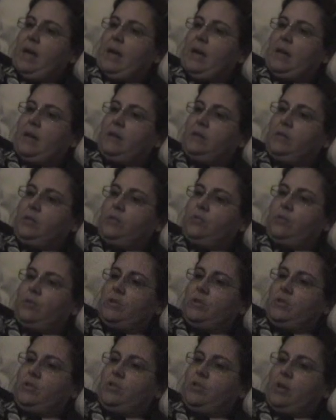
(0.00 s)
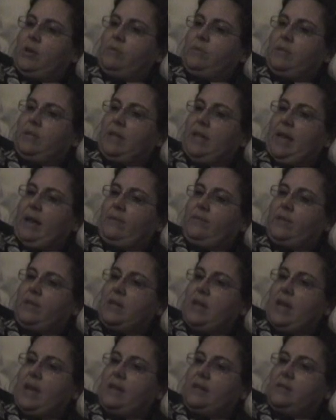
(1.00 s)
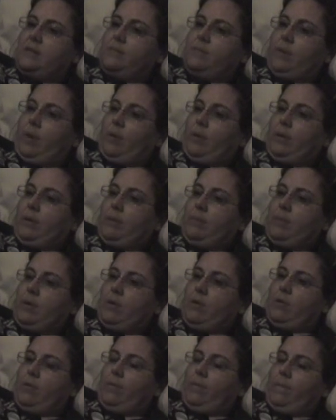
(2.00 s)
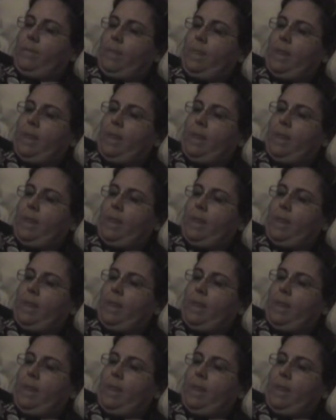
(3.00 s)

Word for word: and Uncle George joked and laughed and danced, blowing the bugle.